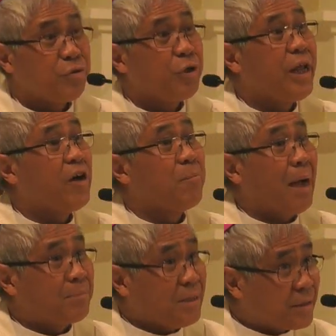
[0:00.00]
To your day of
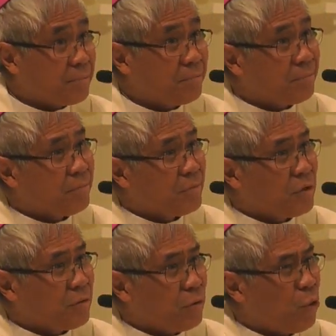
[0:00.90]
baptism,
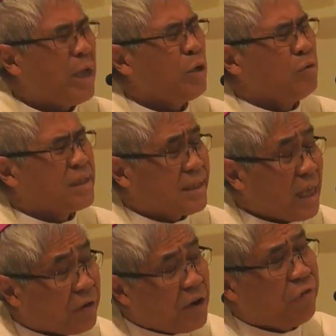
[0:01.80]
where you
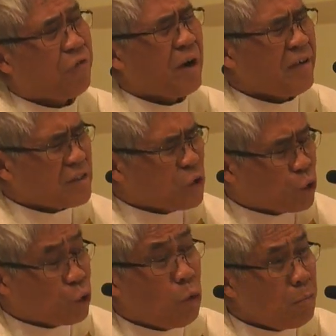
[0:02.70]
sacrifice
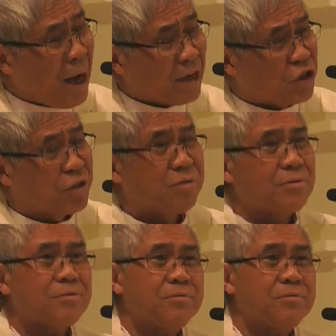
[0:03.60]
so much